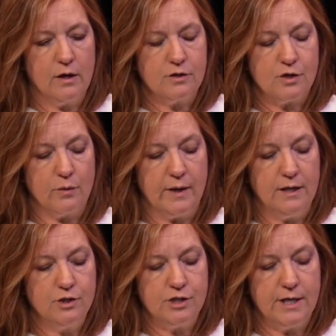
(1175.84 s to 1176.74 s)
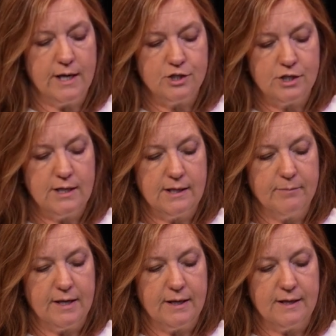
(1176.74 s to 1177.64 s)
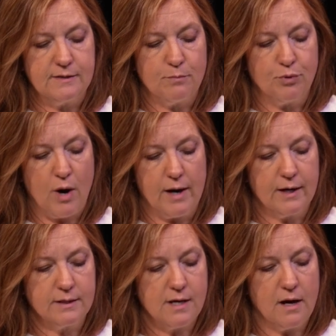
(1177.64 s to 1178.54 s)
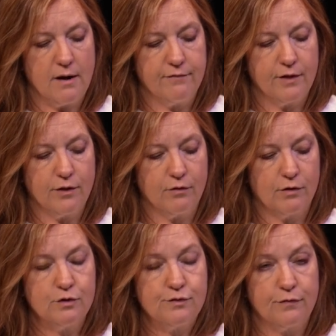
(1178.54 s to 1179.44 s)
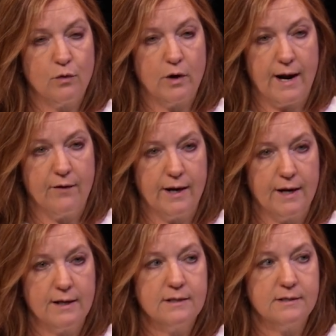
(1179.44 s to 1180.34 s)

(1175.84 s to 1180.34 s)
So each GHG limit is a product of the gross floor area